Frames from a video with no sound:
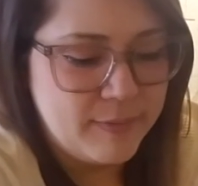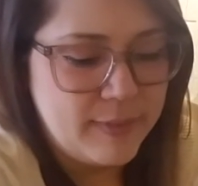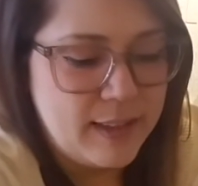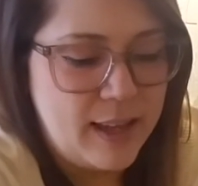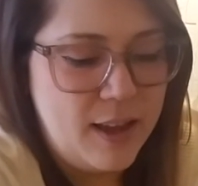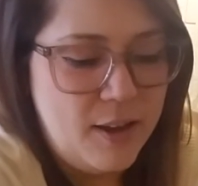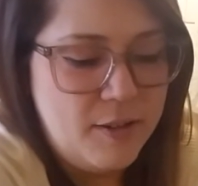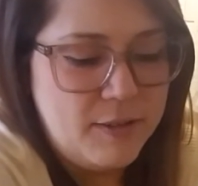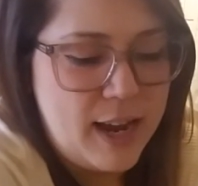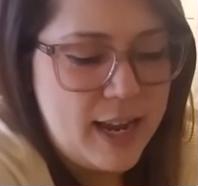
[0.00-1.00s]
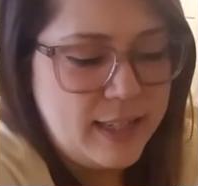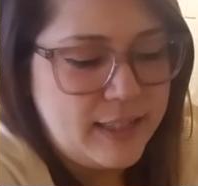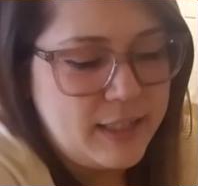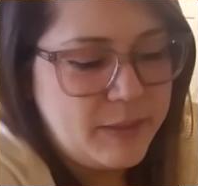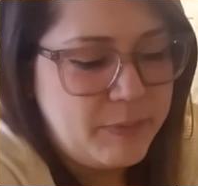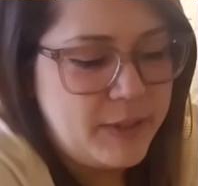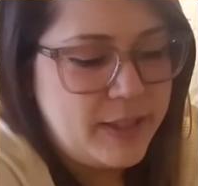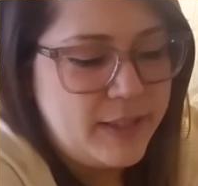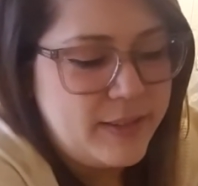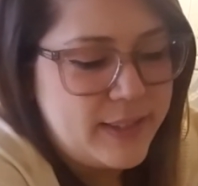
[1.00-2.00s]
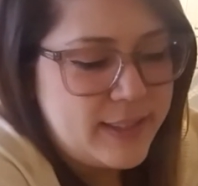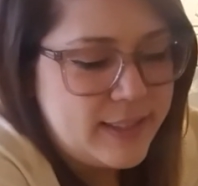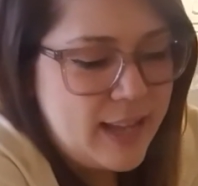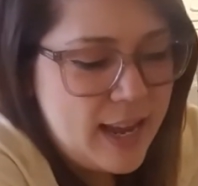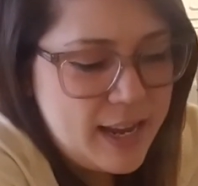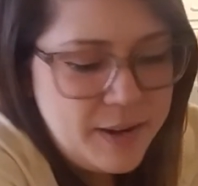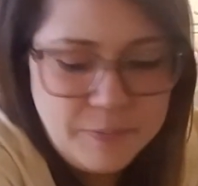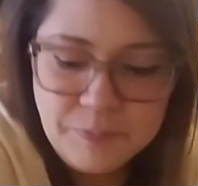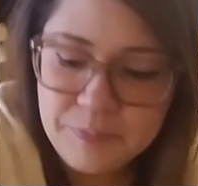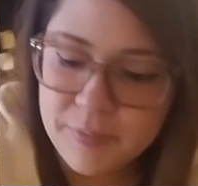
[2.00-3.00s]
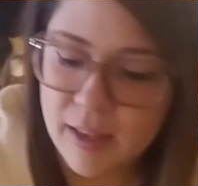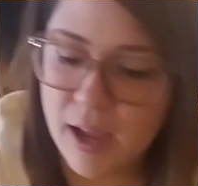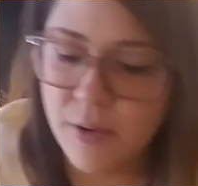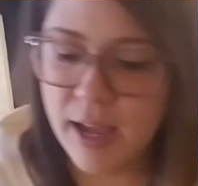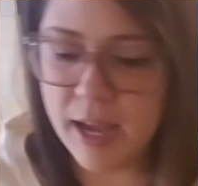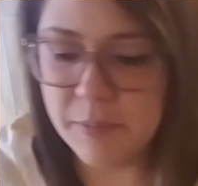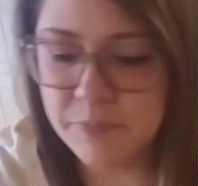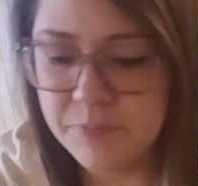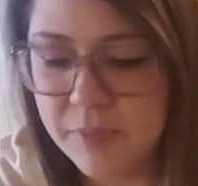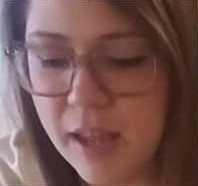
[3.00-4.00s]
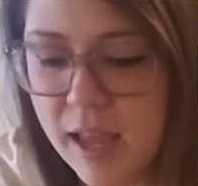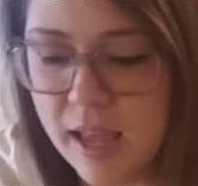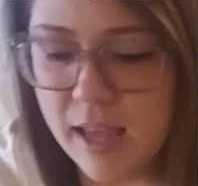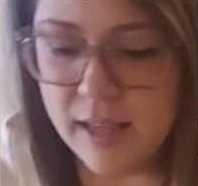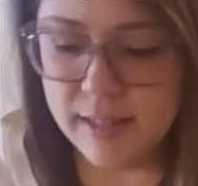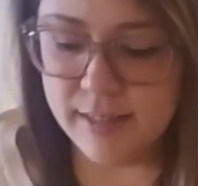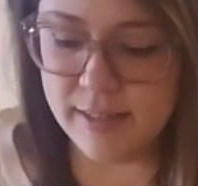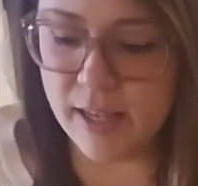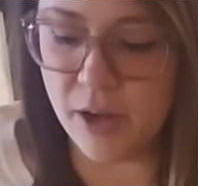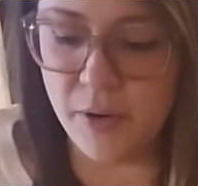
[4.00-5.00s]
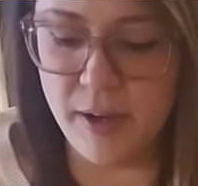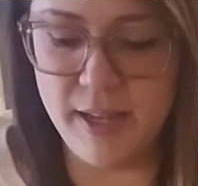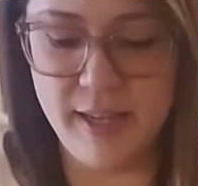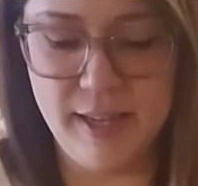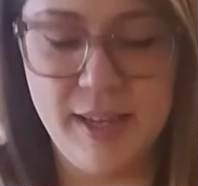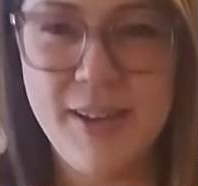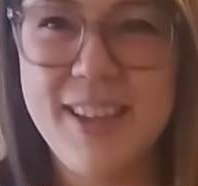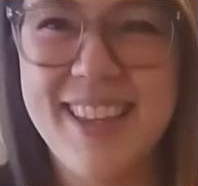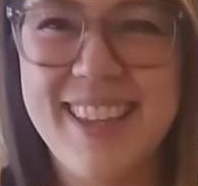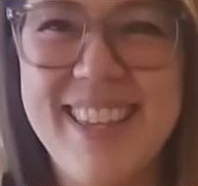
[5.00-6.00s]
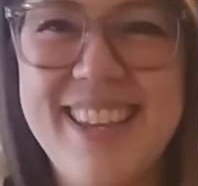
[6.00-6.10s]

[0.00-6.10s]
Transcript: All right, let's put those aside. Okay, so you